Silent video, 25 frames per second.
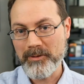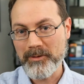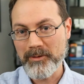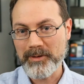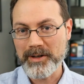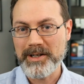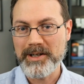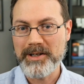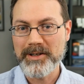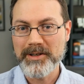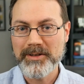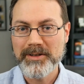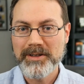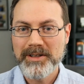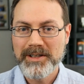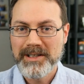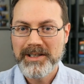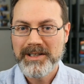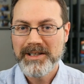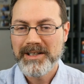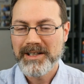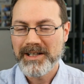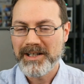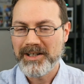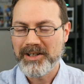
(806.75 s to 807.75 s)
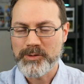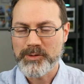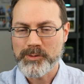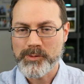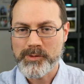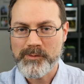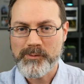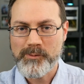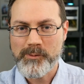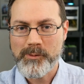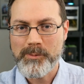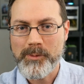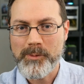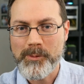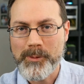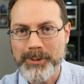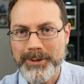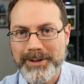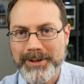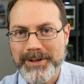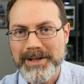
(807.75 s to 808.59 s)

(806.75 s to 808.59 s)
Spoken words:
over here, 24 port,